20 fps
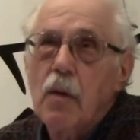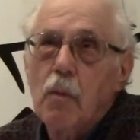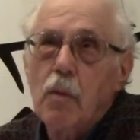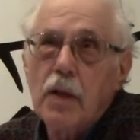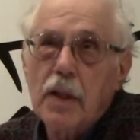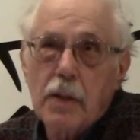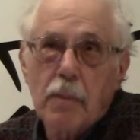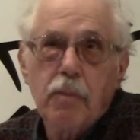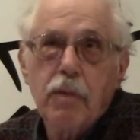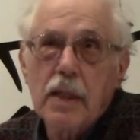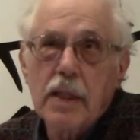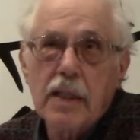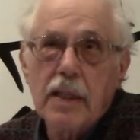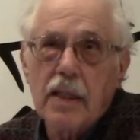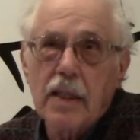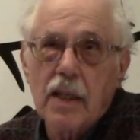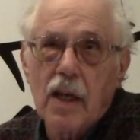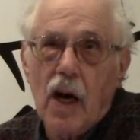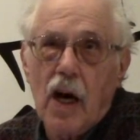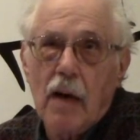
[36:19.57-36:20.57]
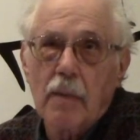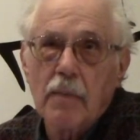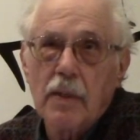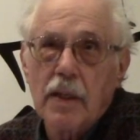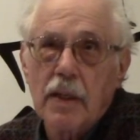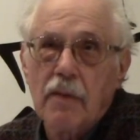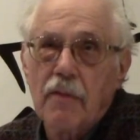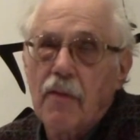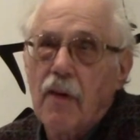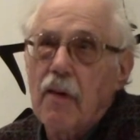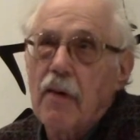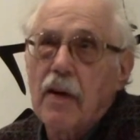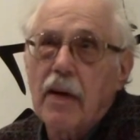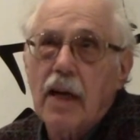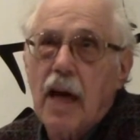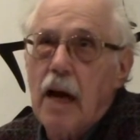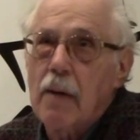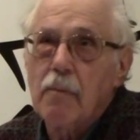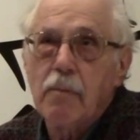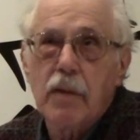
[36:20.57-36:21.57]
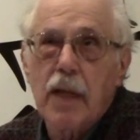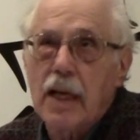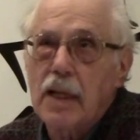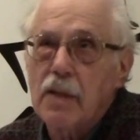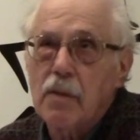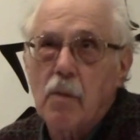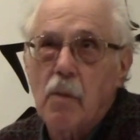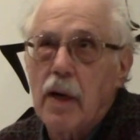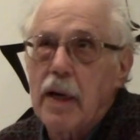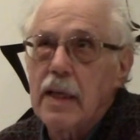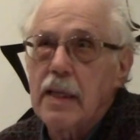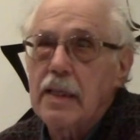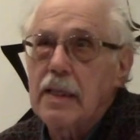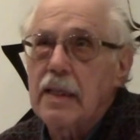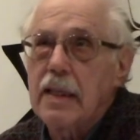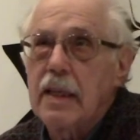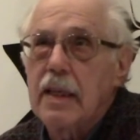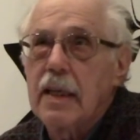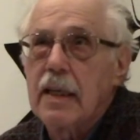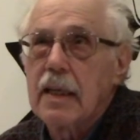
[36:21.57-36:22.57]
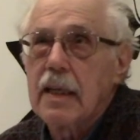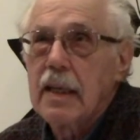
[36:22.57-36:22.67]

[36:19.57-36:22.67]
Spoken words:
with the police and the army in very complex ways.